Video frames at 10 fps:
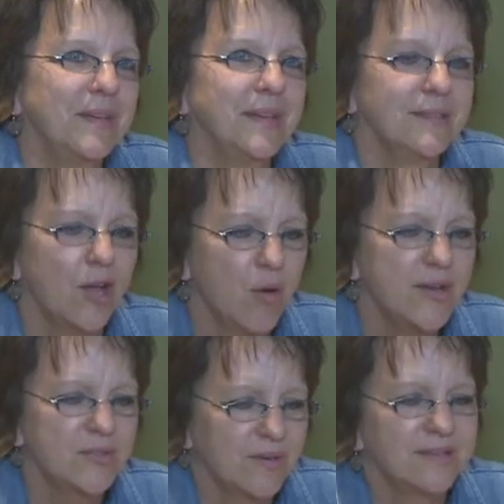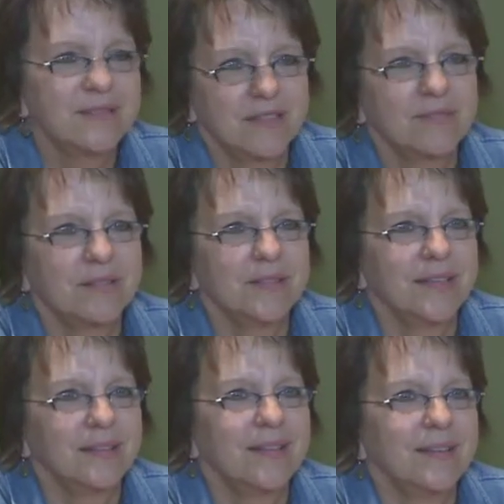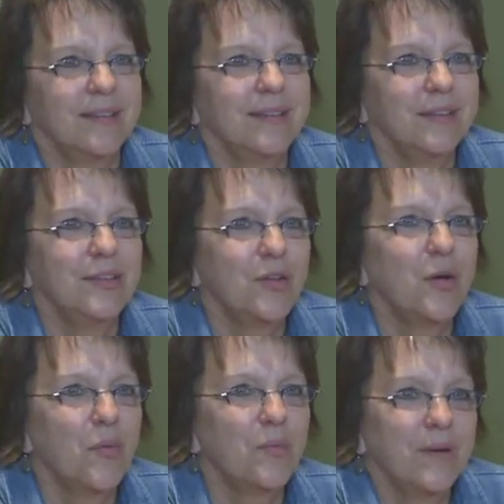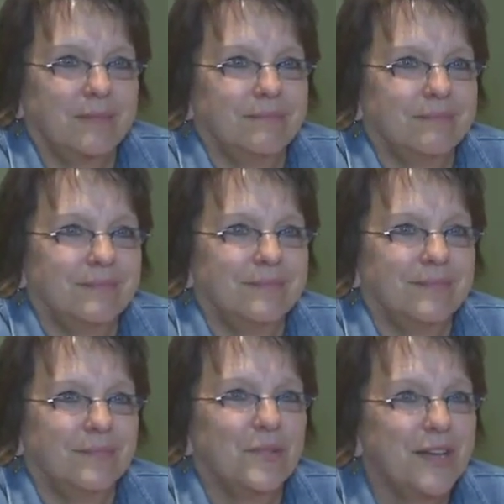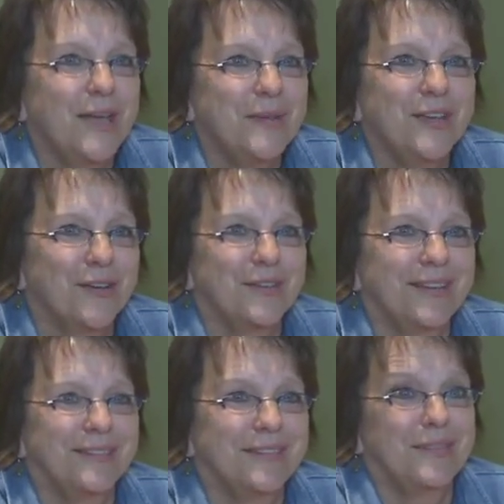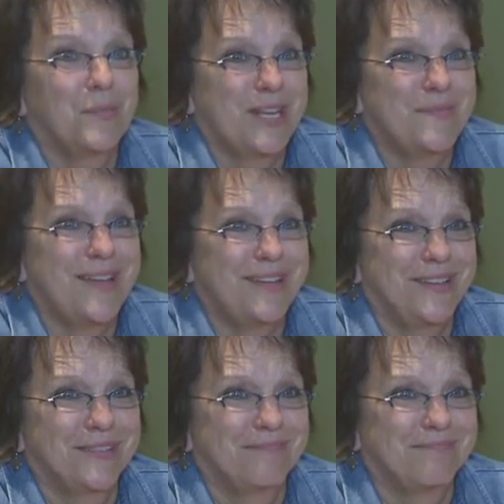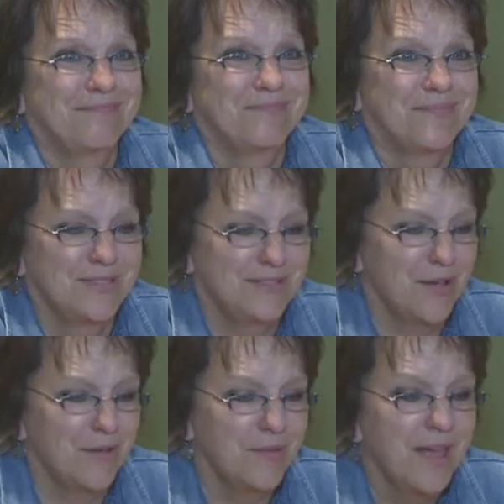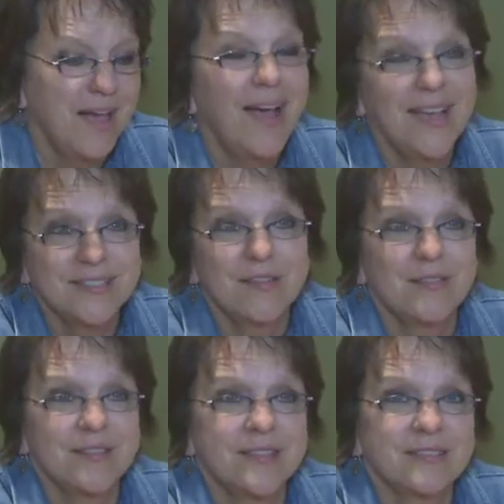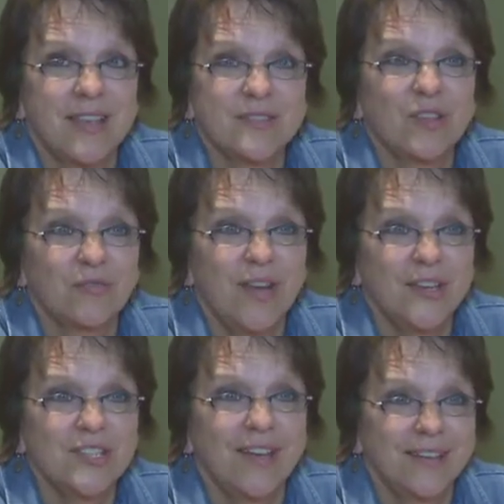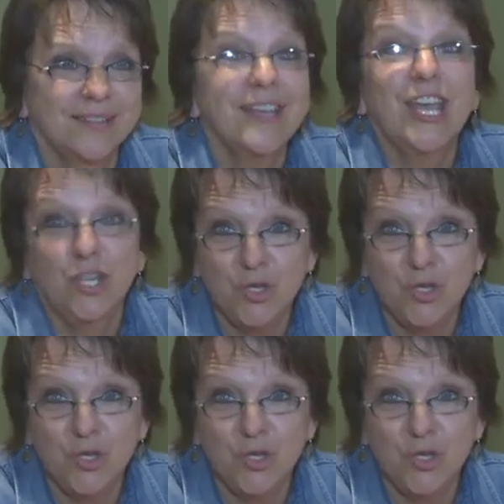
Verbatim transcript: because it always runs differently, you know, when I'm here and then when I'm not here. So I started a successful franchise, and